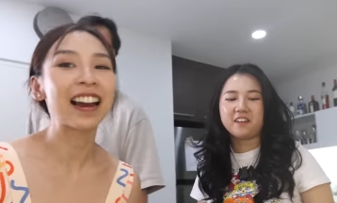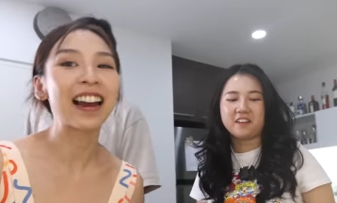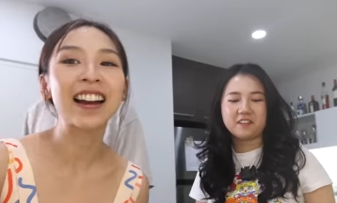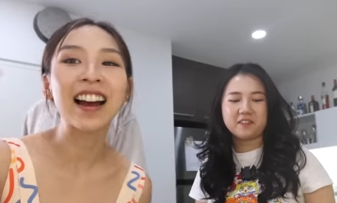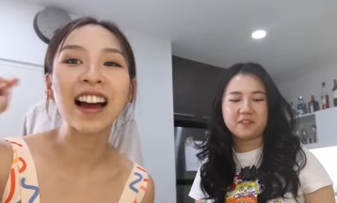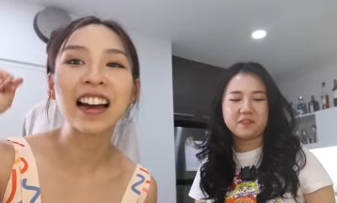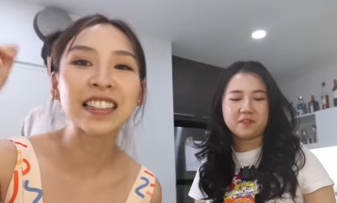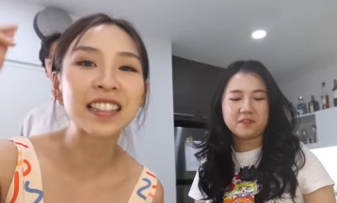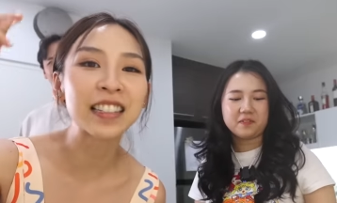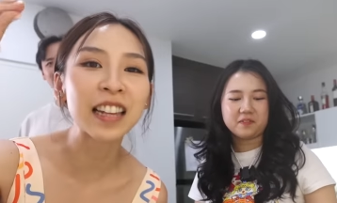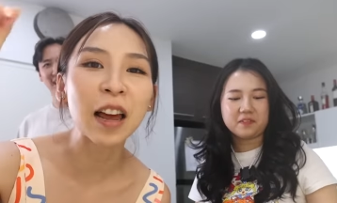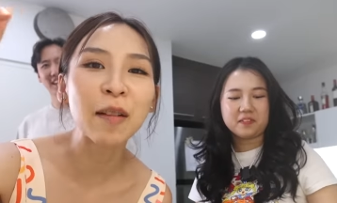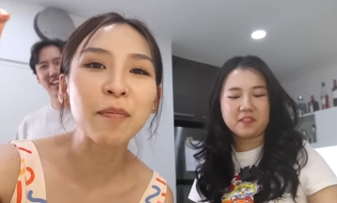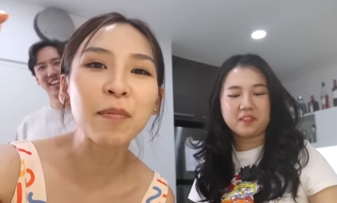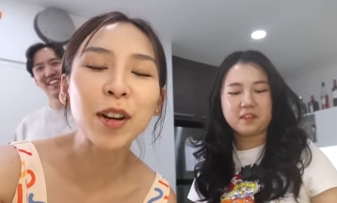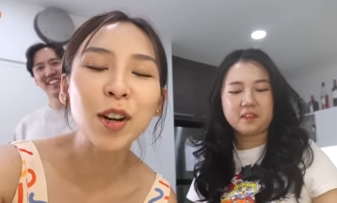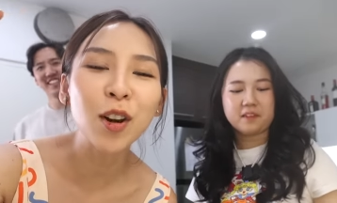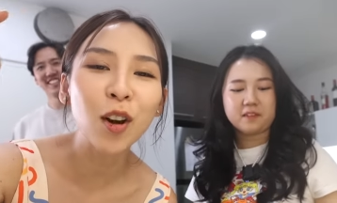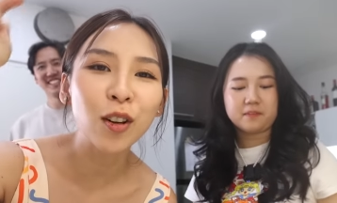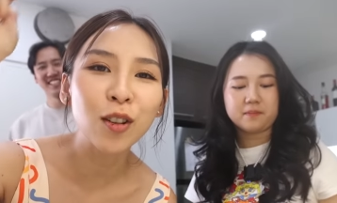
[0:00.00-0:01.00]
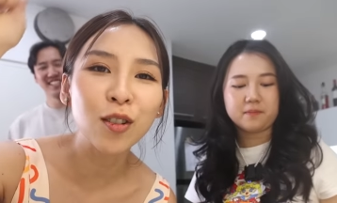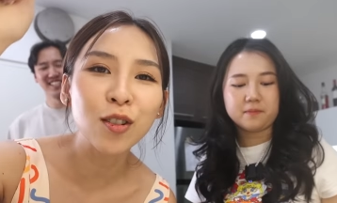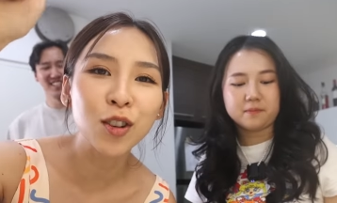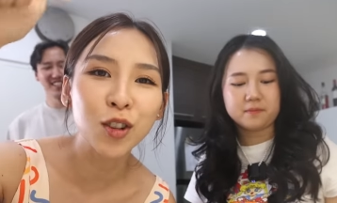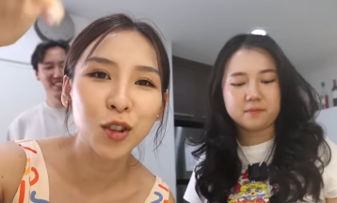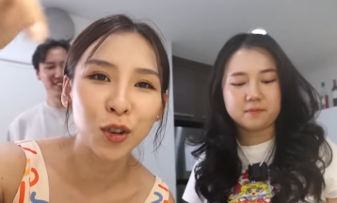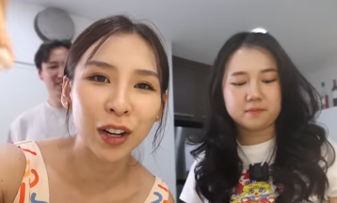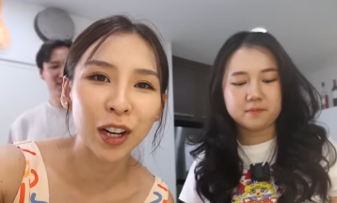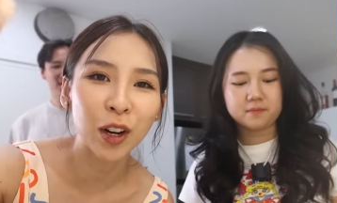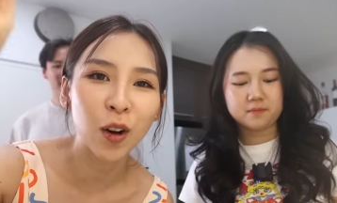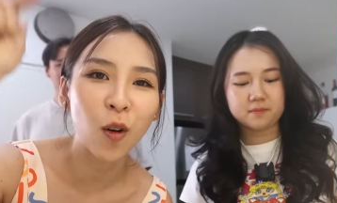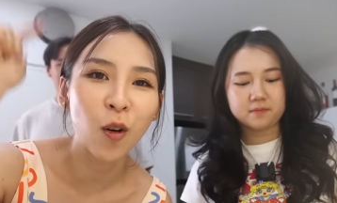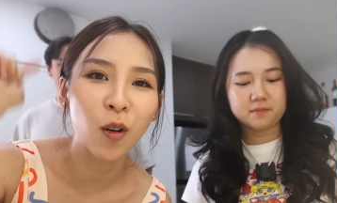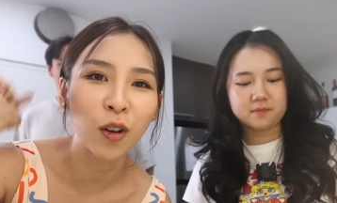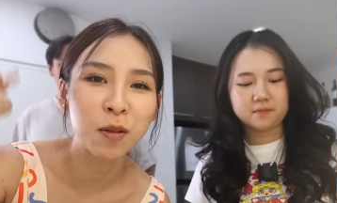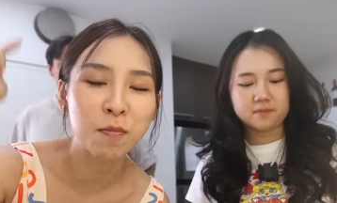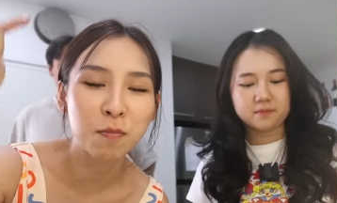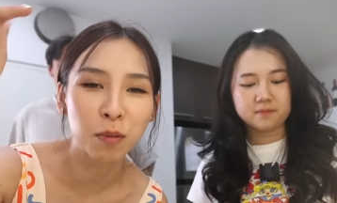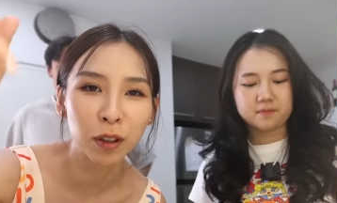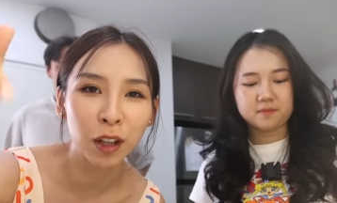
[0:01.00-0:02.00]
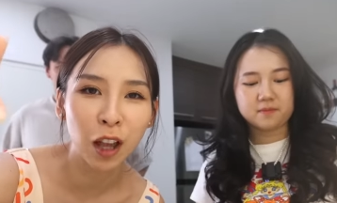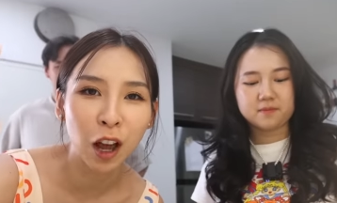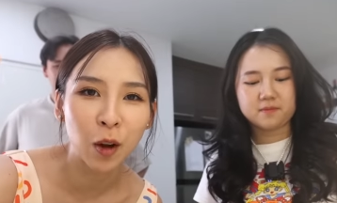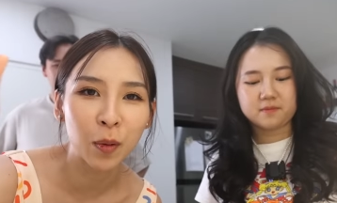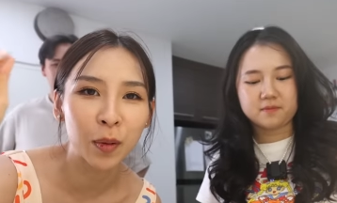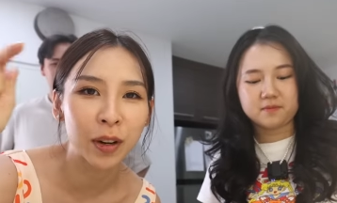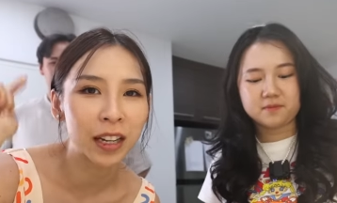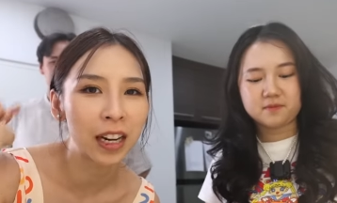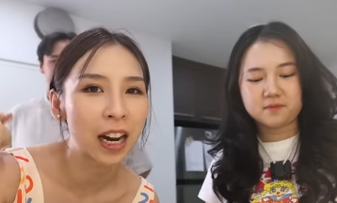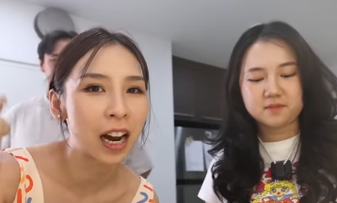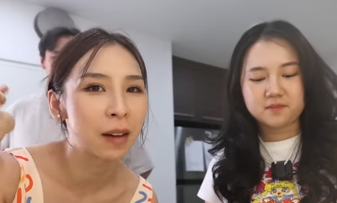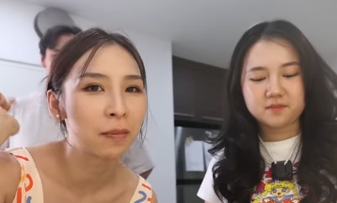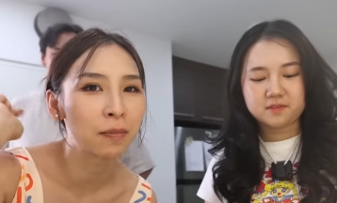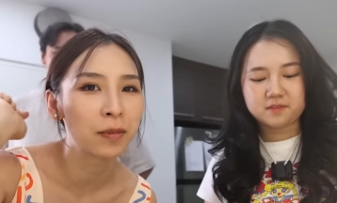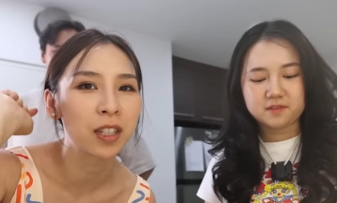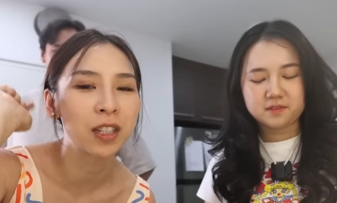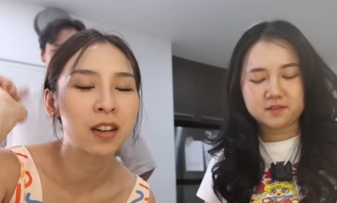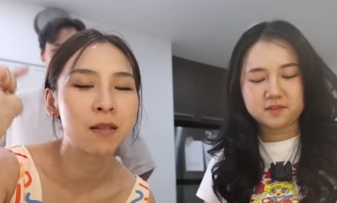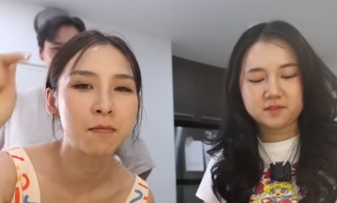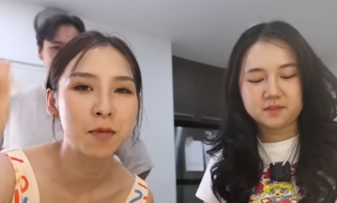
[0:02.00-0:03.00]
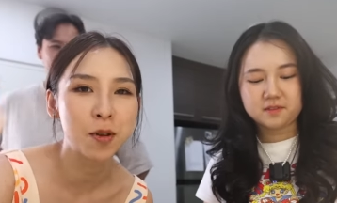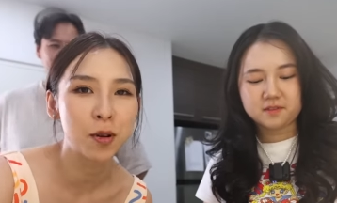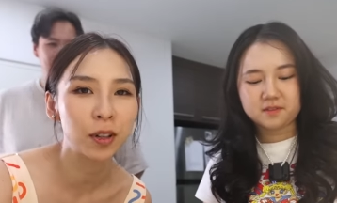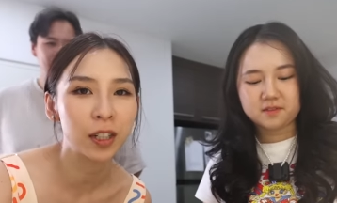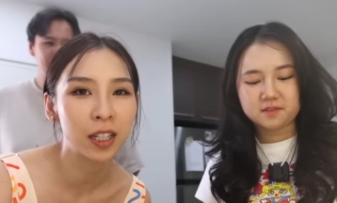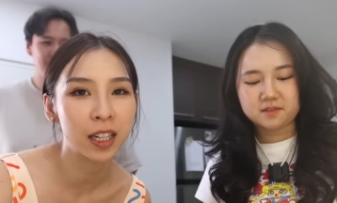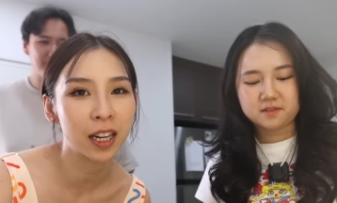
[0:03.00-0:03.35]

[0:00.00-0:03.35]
Speaker 1: Okay guys, let me know your drink order below when it comes to milk